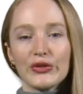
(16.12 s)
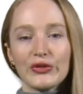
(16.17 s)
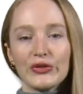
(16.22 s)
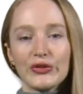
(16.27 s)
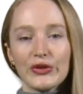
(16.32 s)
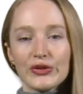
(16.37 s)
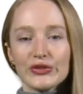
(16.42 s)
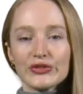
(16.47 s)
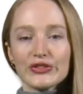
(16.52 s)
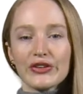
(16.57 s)

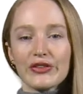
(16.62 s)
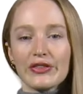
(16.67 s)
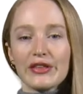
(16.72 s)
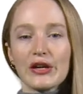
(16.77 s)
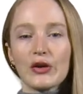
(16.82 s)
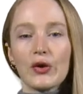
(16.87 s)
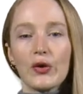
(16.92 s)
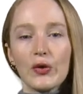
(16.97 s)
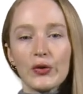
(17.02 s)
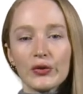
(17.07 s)
those are
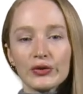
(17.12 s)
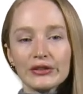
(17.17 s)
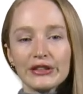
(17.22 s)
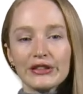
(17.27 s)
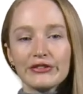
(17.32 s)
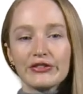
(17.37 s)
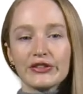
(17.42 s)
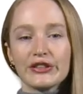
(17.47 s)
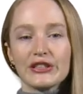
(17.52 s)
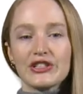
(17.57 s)
there only
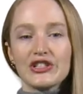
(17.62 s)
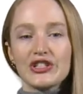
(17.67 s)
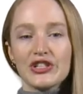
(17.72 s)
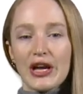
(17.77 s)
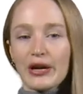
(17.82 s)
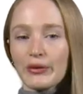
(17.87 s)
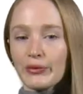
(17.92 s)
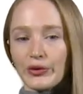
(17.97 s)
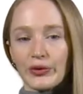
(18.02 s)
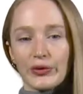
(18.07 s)
for a
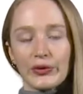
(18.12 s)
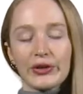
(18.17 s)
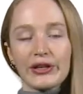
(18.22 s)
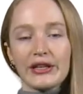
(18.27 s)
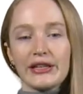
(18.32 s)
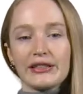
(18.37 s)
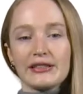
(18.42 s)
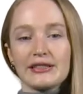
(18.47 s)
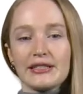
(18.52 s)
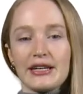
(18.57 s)
general
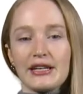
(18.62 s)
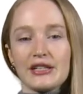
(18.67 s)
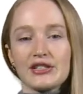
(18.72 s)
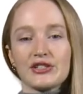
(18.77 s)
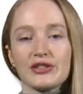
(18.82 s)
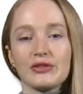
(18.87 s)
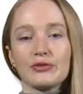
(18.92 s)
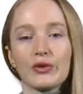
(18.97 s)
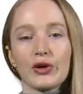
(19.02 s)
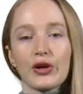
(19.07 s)

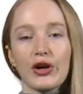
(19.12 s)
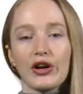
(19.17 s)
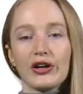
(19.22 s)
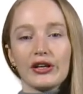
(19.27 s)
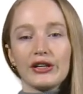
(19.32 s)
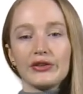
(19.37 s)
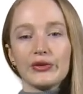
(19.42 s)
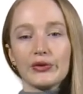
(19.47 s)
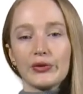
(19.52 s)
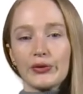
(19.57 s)
orientation
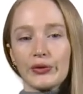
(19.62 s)
regarding the